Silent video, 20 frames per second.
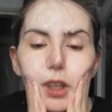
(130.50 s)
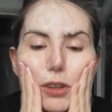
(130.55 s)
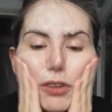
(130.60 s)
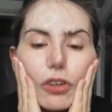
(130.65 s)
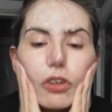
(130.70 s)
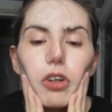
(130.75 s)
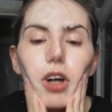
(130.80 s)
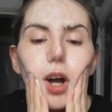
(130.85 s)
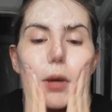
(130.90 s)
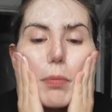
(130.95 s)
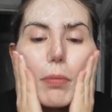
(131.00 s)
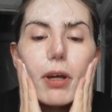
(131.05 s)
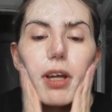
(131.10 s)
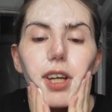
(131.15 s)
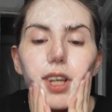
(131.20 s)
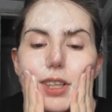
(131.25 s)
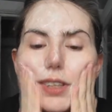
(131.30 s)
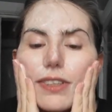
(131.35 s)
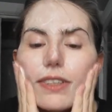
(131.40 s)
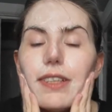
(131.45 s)
scrub
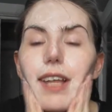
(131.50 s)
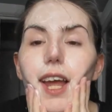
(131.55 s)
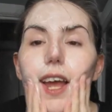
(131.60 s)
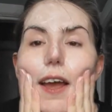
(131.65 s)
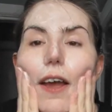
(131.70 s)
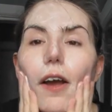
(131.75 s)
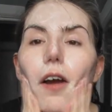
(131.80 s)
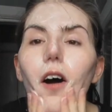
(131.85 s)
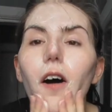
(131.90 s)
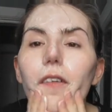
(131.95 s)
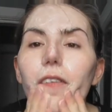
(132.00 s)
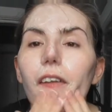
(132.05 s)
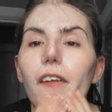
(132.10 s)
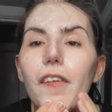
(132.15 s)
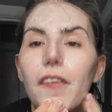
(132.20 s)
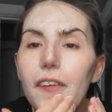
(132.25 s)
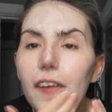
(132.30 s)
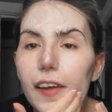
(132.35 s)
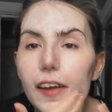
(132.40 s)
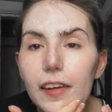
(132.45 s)
is staying on the
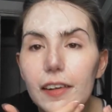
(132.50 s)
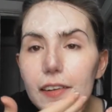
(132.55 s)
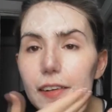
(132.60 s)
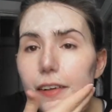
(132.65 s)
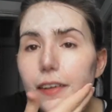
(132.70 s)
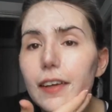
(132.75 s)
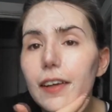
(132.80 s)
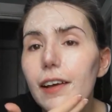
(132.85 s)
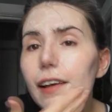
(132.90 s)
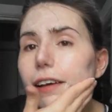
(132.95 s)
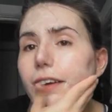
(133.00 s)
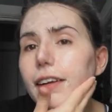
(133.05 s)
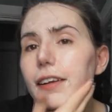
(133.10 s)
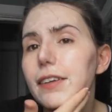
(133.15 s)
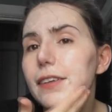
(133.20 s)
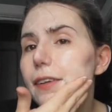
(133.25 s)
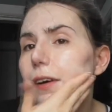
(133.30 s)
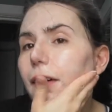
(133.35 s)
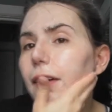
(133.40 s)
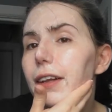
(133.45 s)
skin and
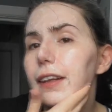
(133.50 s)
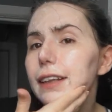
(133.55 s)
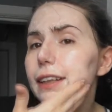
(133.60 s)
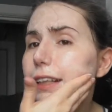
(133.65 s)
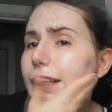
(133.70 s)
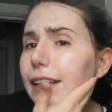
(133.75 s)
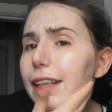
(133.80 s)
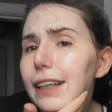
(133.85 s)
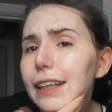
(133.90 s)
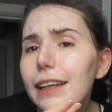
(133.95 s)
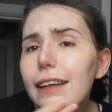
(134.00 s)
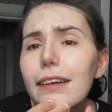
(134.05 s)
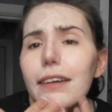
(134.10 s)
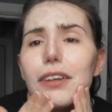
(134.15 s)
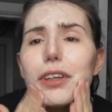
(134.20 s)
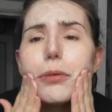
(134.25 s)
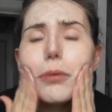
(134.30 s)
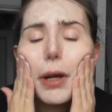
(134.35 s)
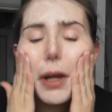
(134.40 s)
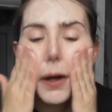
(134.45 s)
it's not leaking
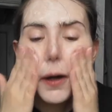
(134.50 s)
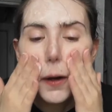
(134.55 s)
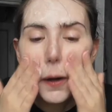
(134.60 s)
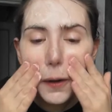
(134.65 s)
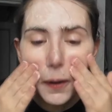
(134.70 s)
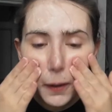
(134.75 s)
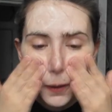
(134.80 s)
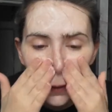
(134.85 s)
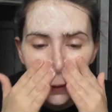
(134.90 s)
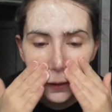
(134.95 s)
anywhere.